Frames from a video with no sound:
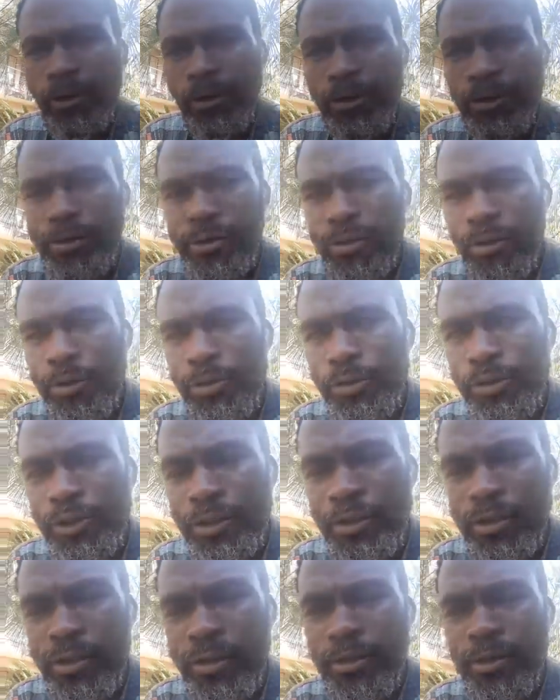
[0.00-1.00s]
our own
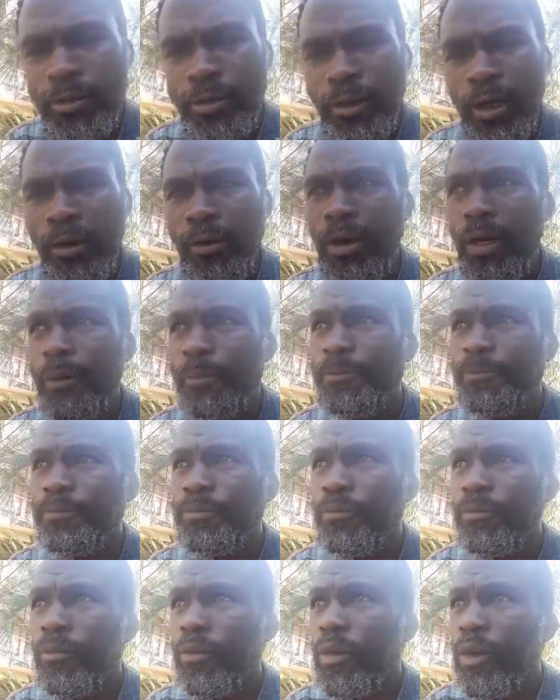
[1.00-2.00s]
solutions to our
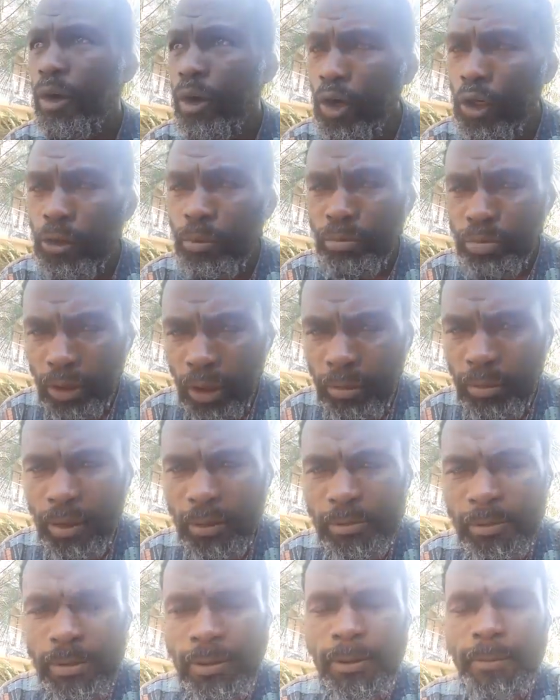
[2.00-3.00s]
own
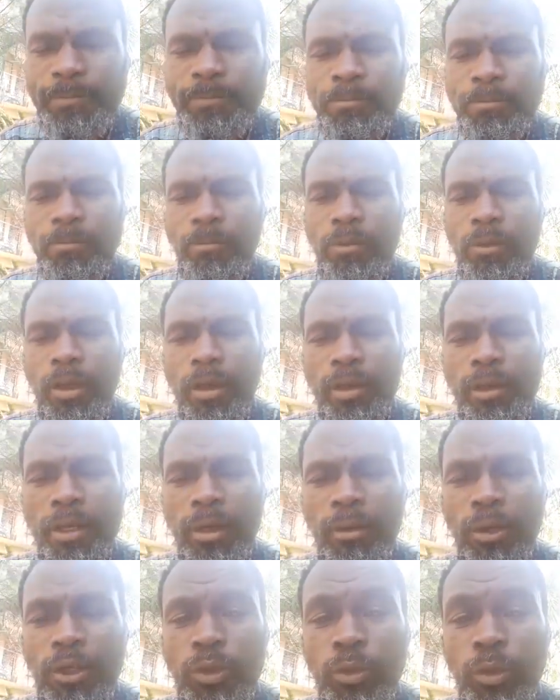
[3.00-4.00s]
problems. And
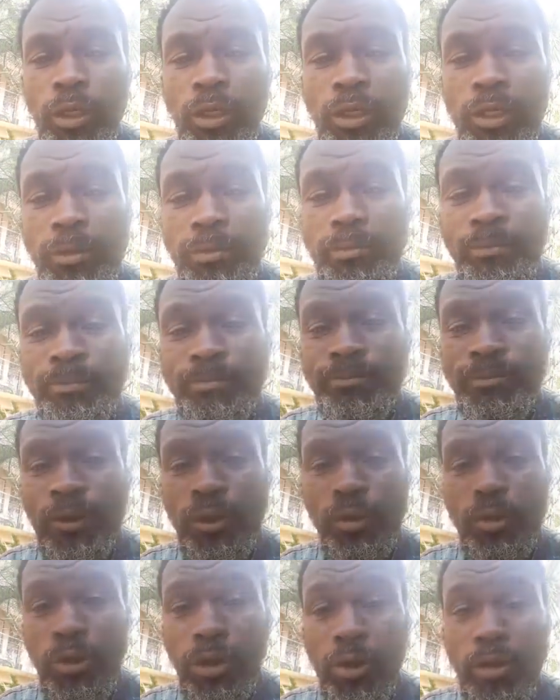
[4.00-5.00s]
I want to welcome
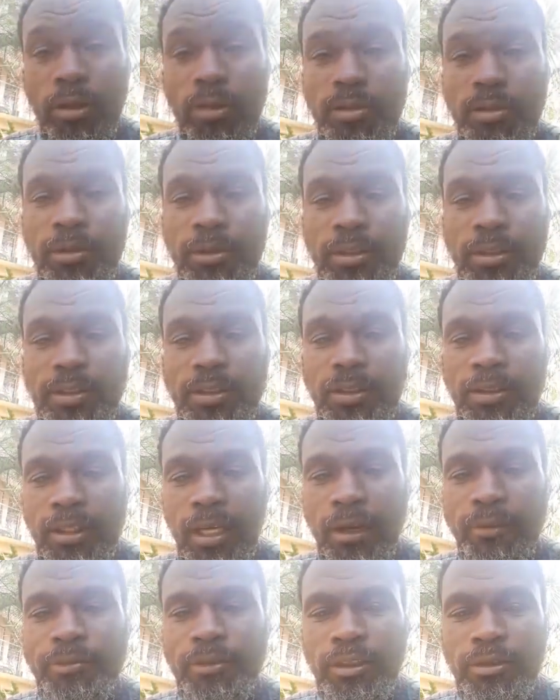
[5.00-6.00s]
you all to this
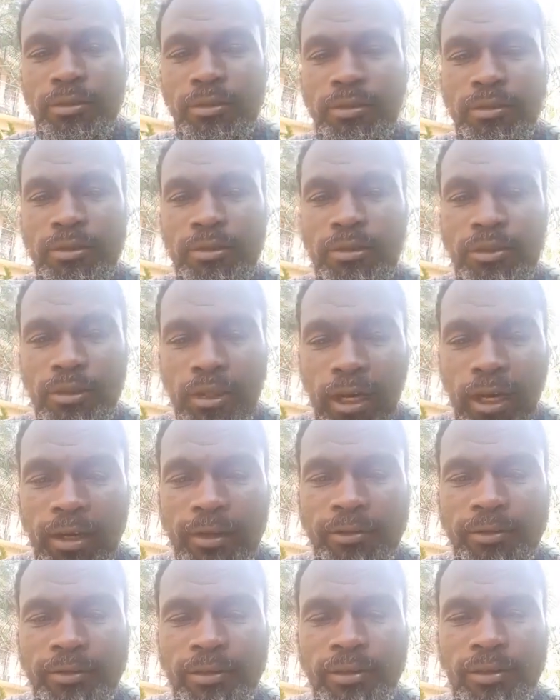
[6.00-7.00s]
afternoon
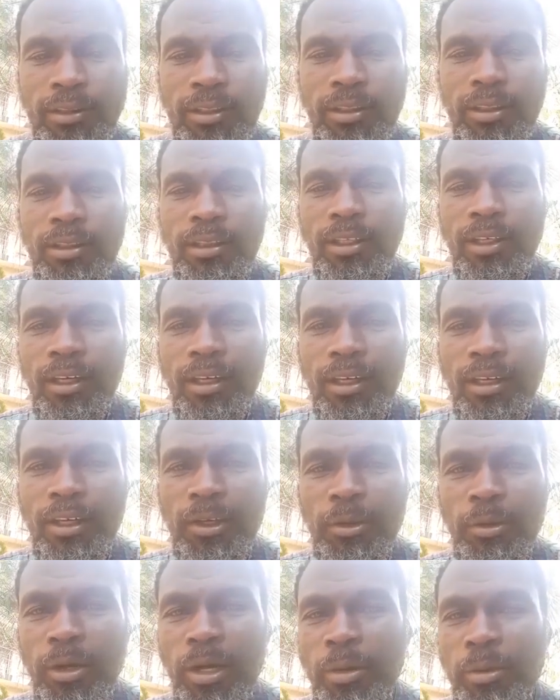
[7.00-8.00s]
drive
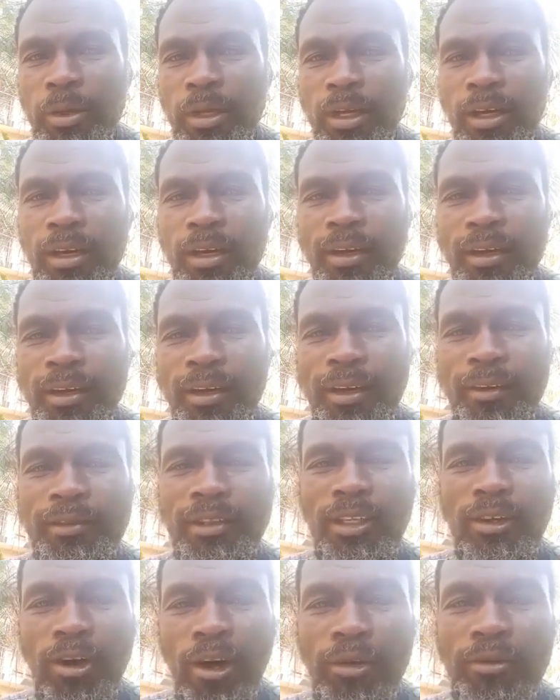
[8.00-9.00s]
where we are
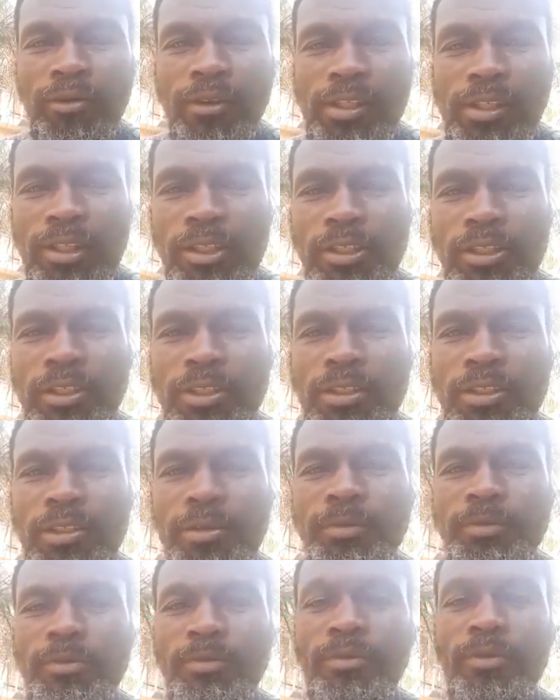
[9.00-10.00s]
having conversations